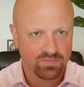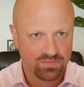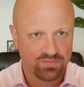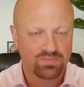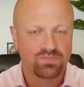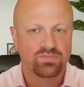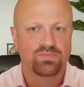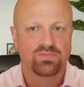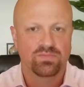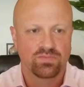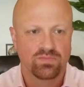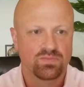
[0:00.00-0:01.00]

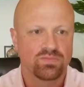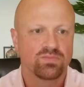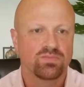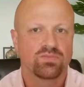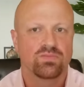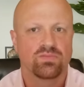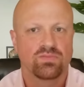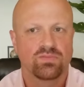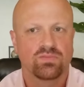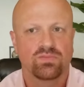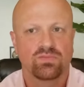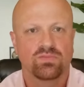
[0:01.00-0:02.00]

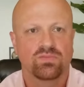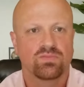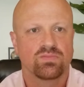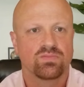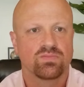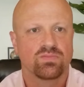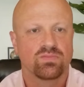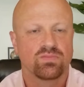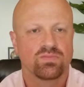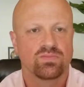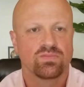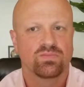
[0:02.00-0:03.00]

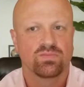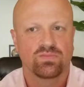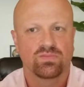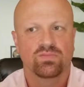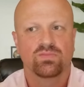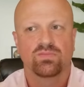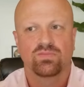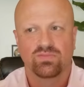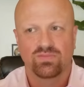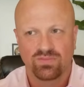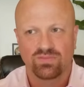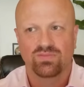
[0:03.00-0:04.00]

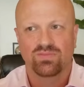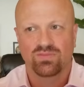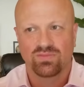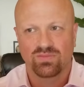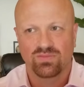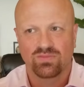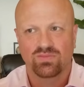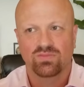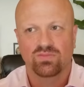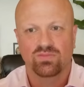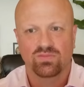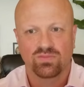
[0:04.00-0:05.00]

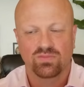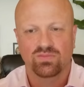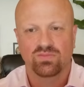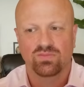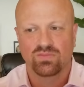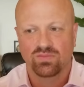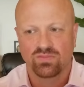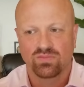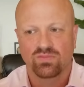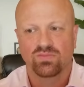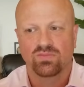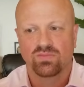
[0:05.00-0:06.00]

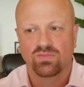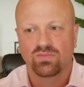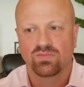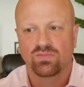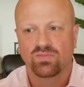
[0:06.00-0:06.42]
(not speaking)